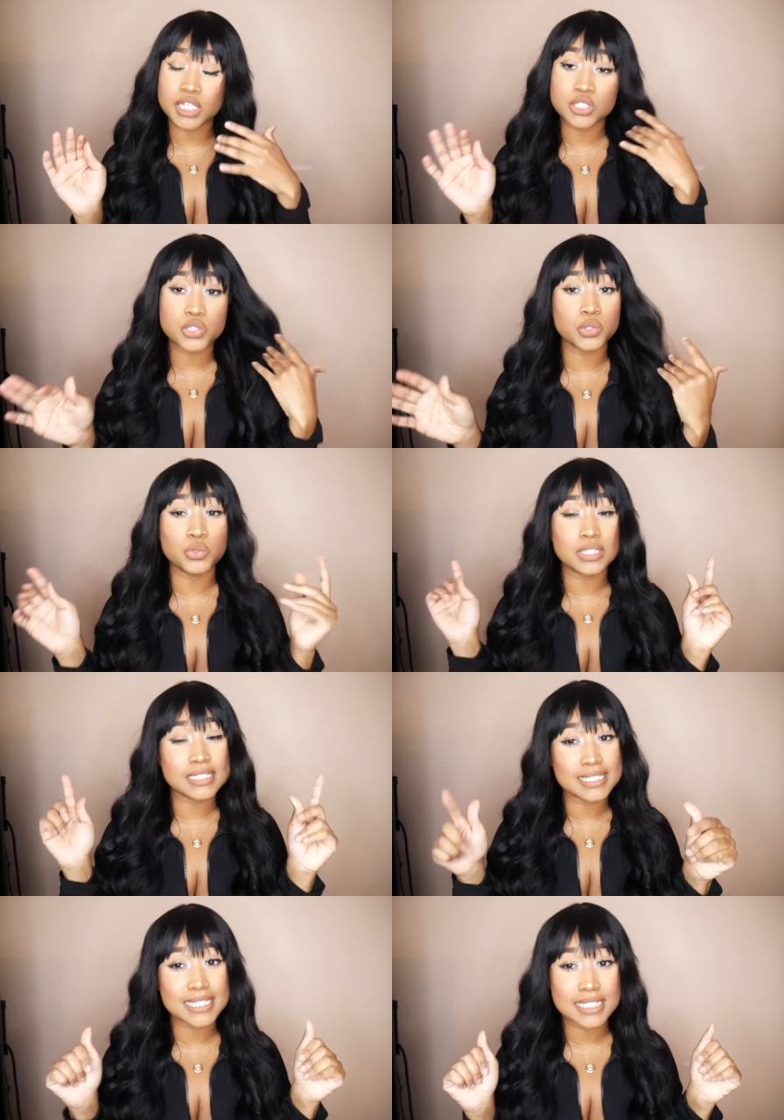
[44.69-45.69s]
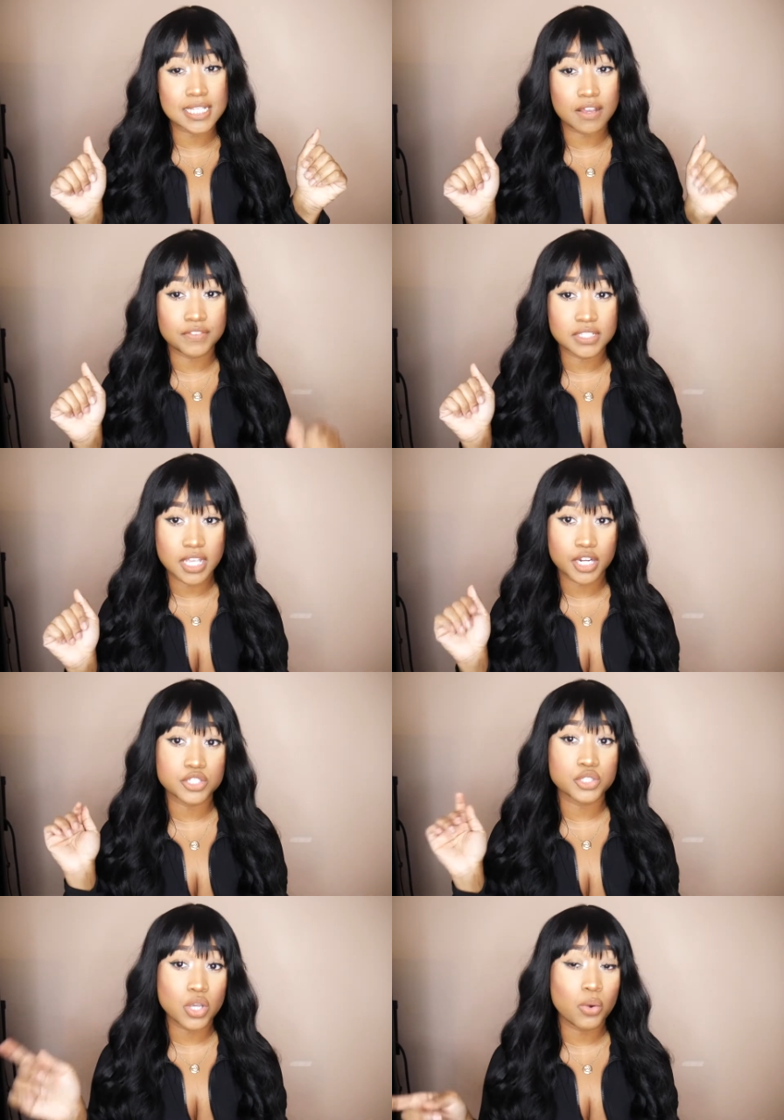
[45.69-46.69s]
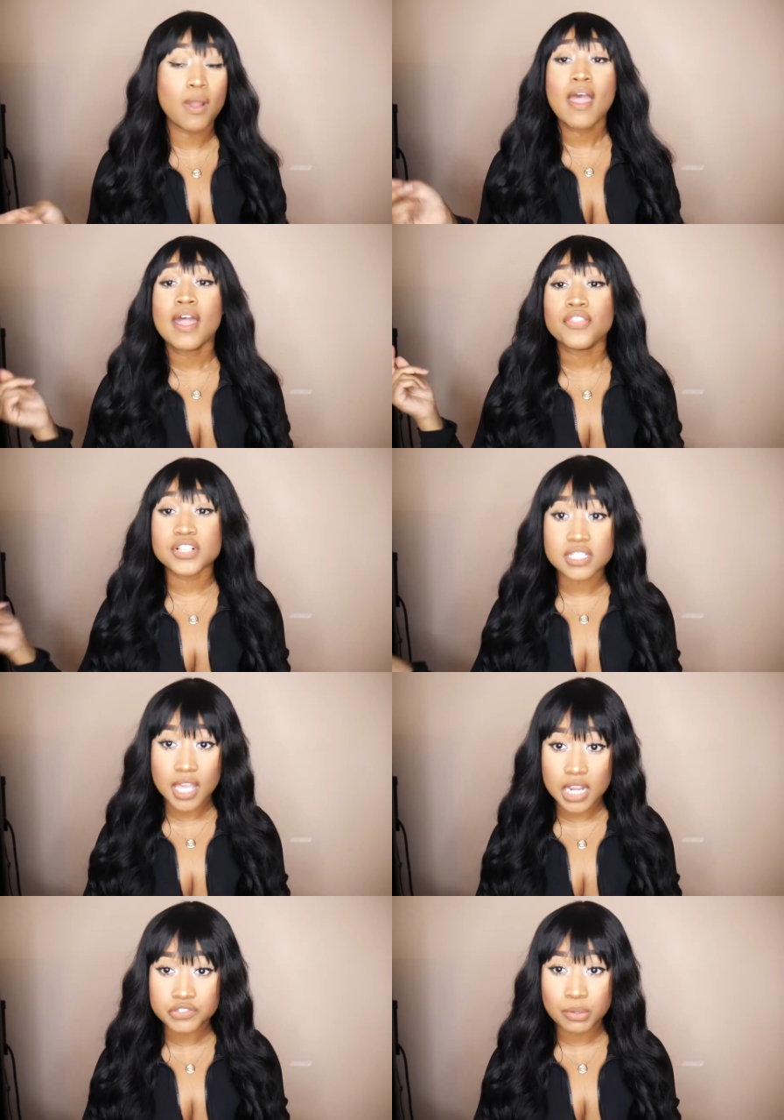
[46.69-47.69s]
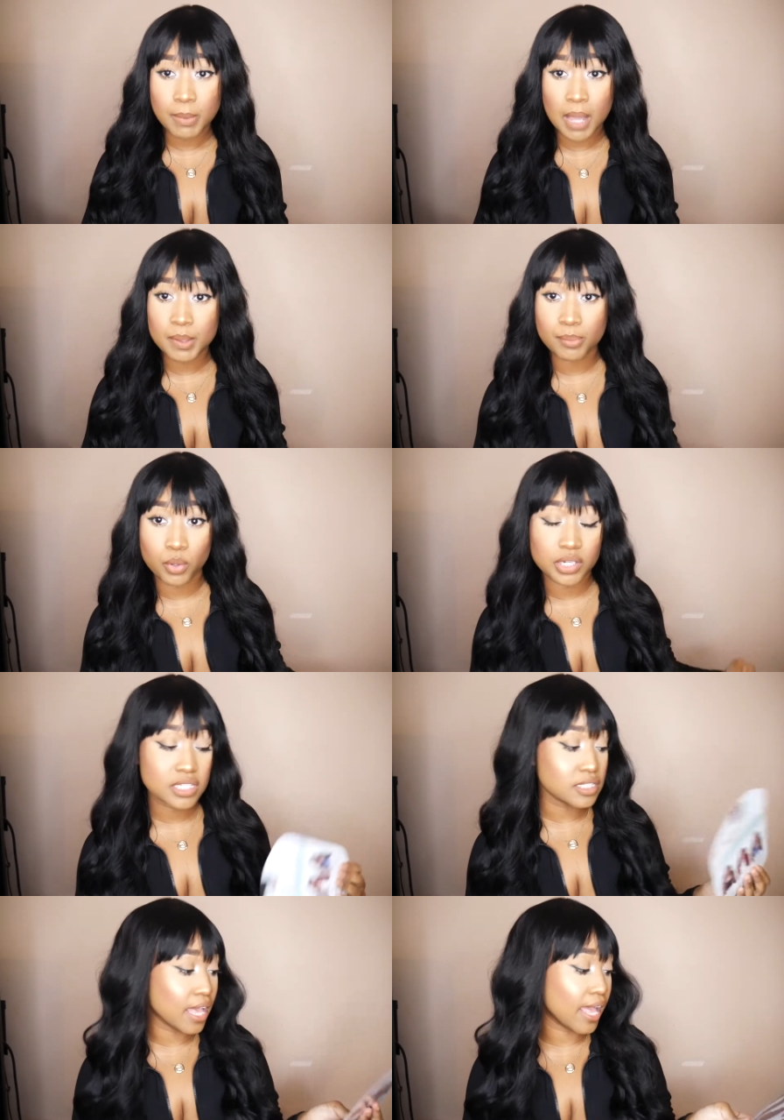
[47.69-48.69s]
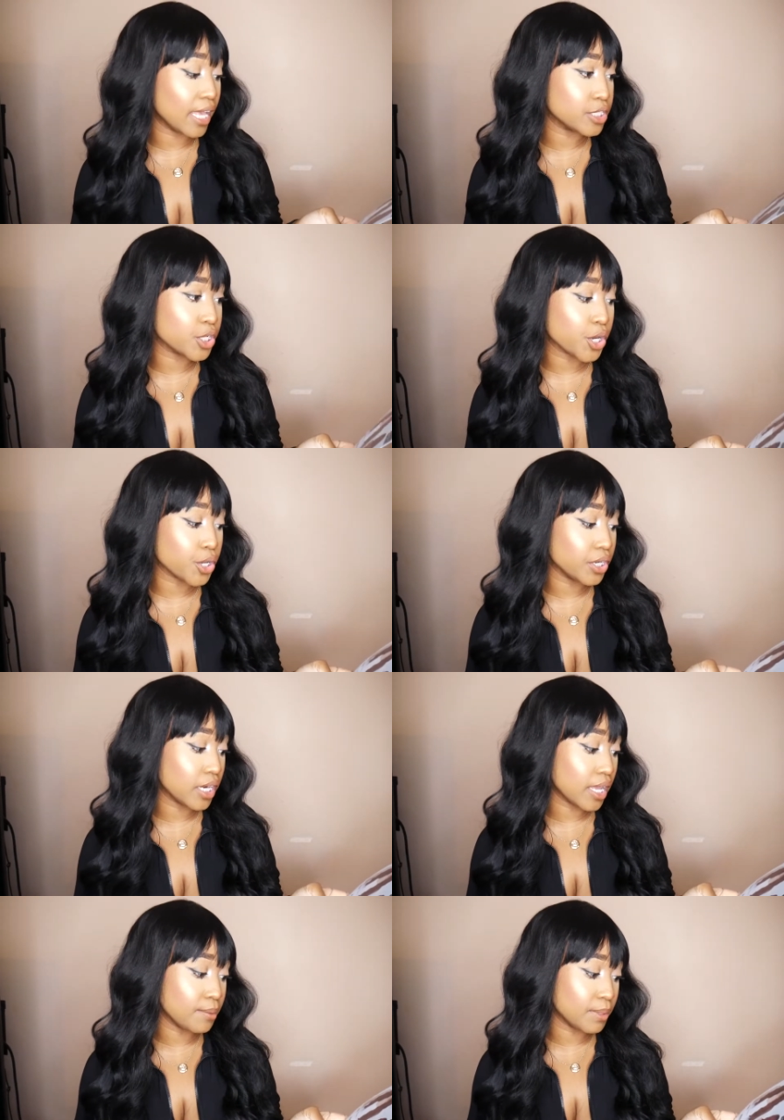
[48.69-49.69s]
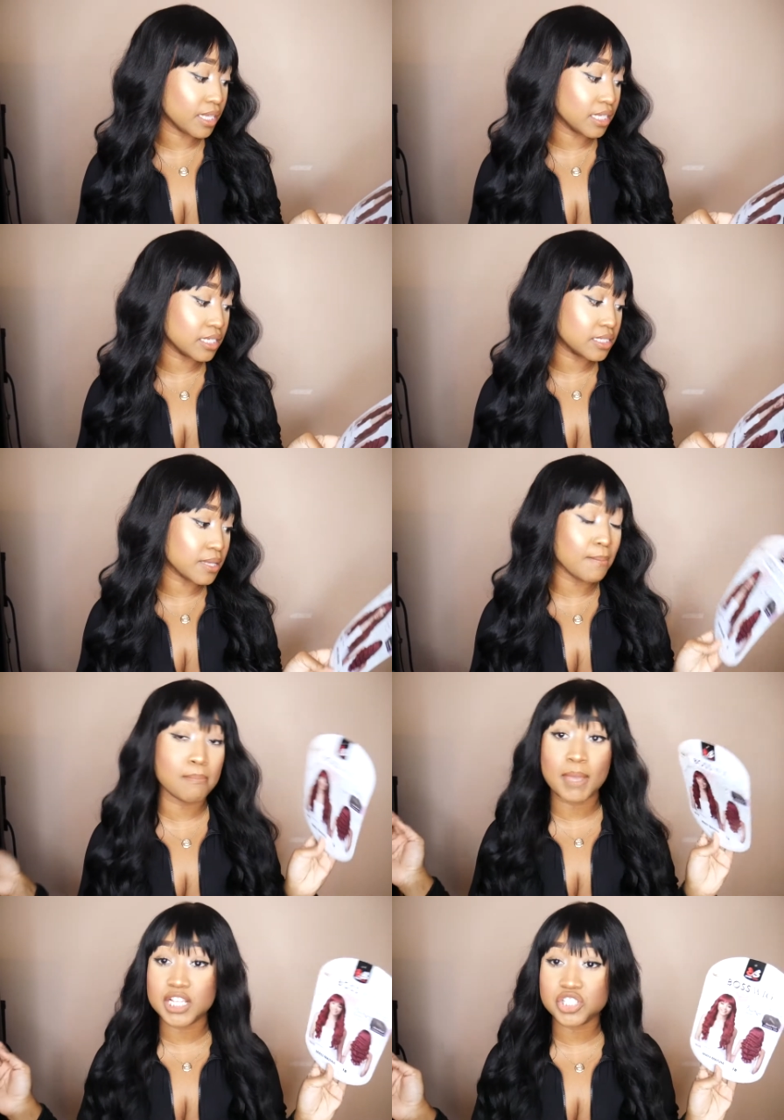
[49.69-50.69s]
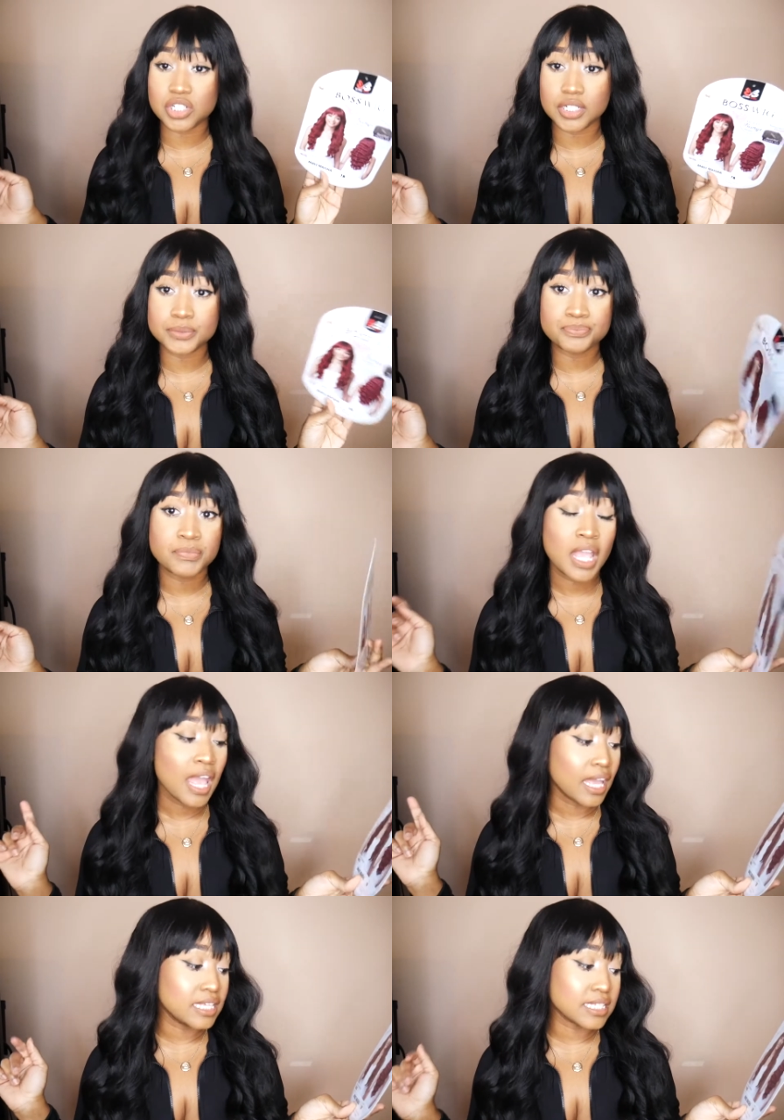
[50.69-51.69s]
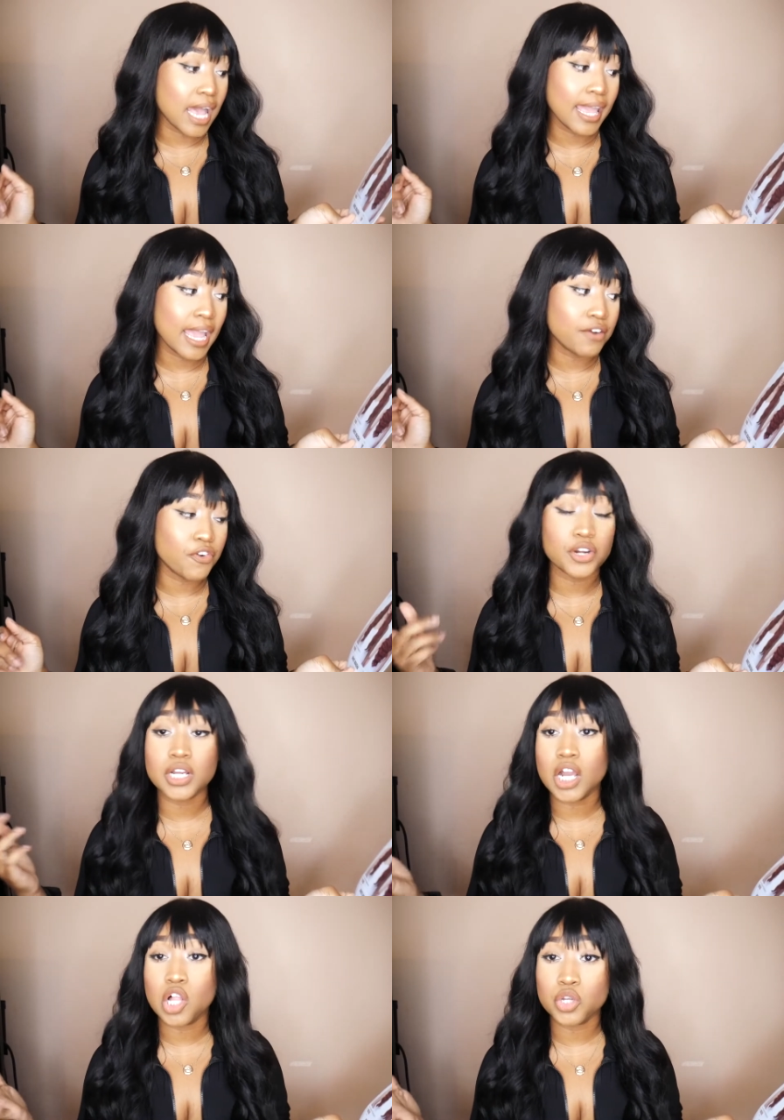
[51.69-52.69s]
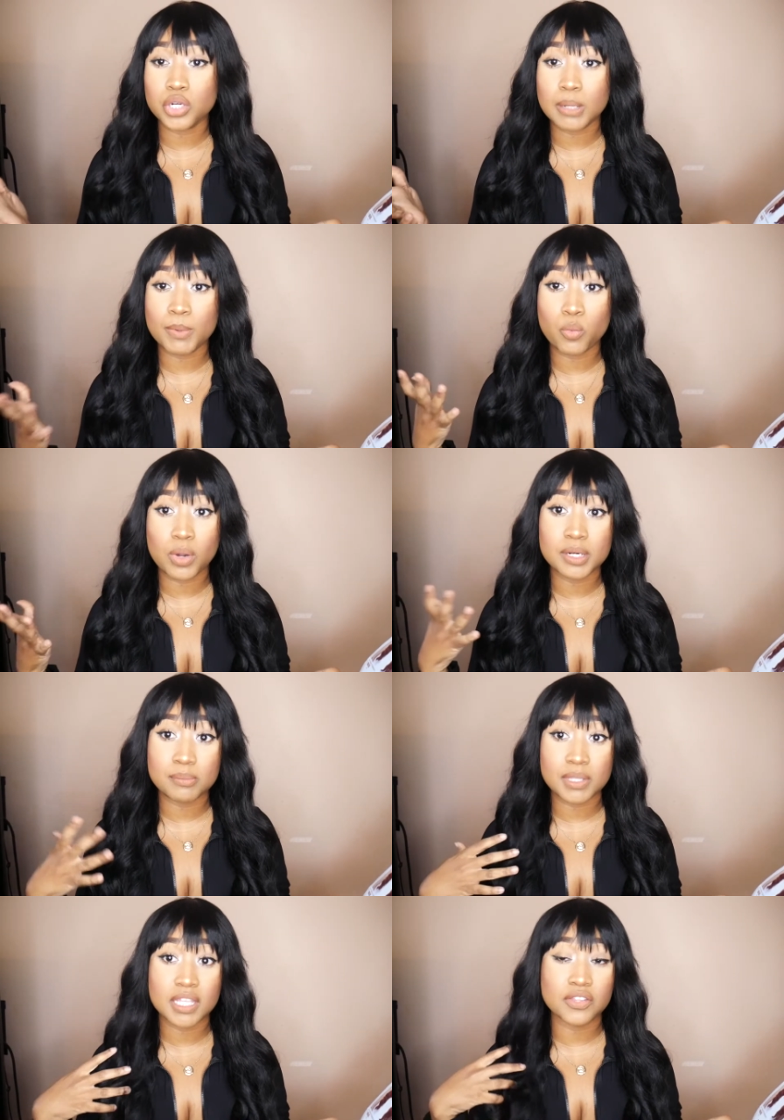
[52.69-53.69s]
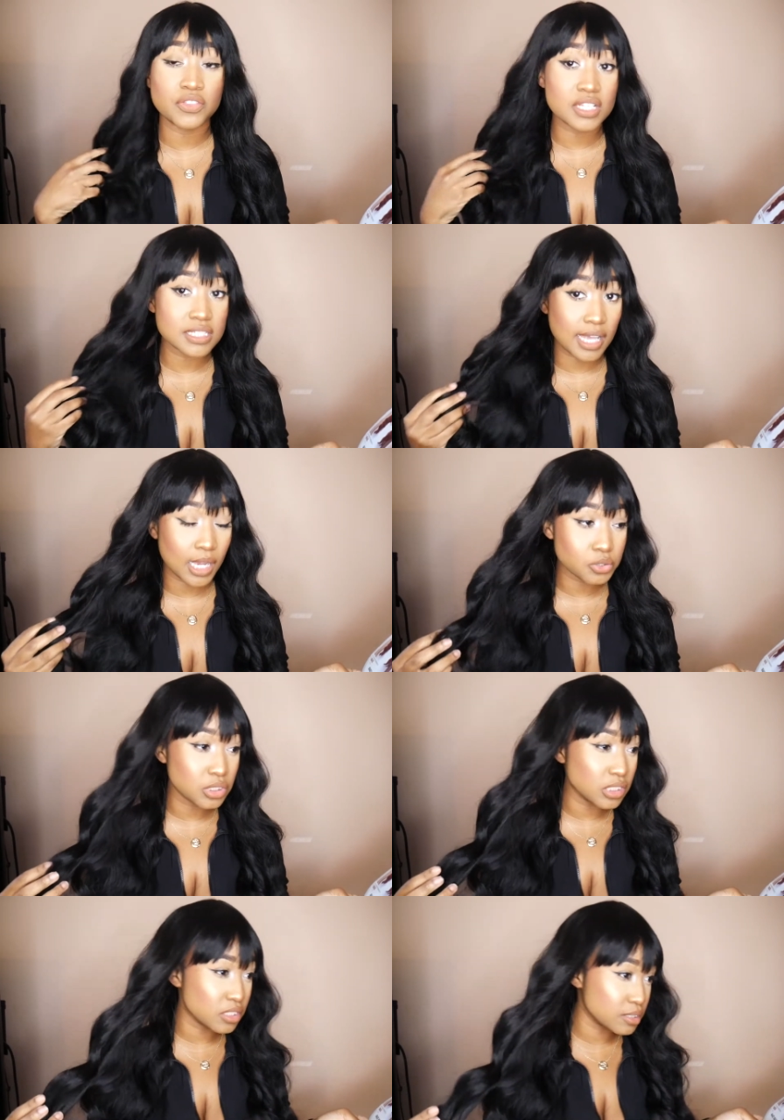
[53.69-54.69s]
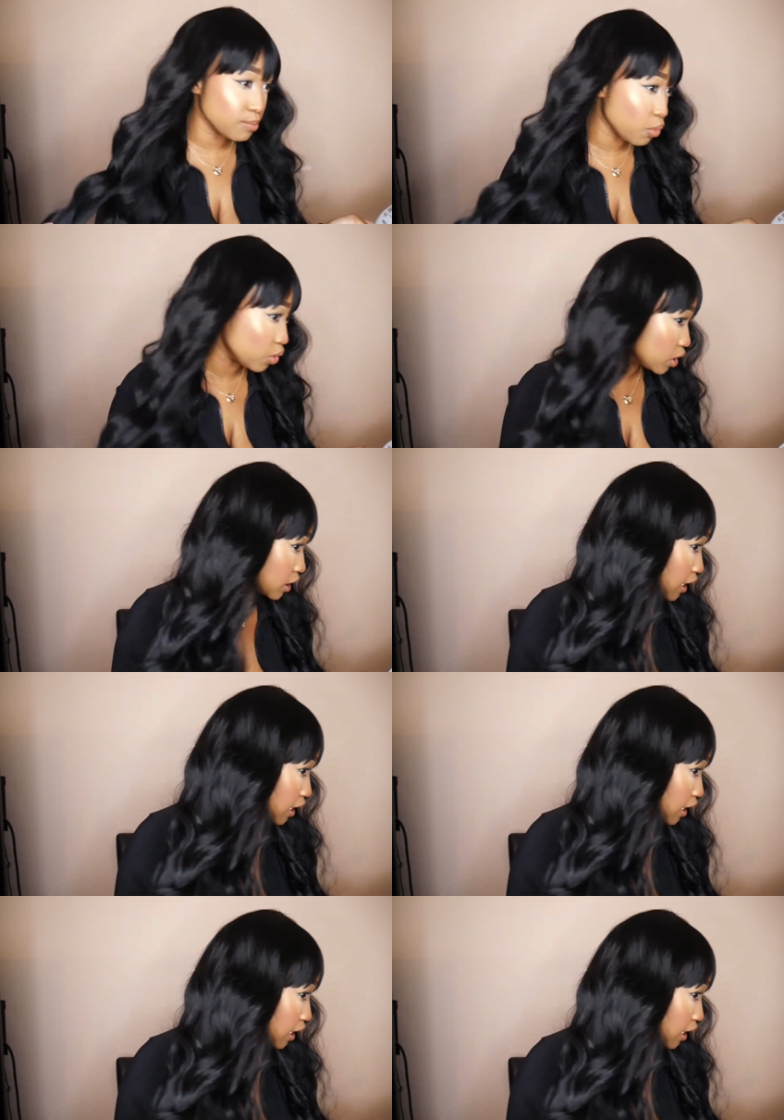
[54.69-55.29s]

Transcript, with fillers: into the deets of this hair. So this hair is from Bobbi Boss and her name is Maisha and I have her in color number 1B. This actually looks more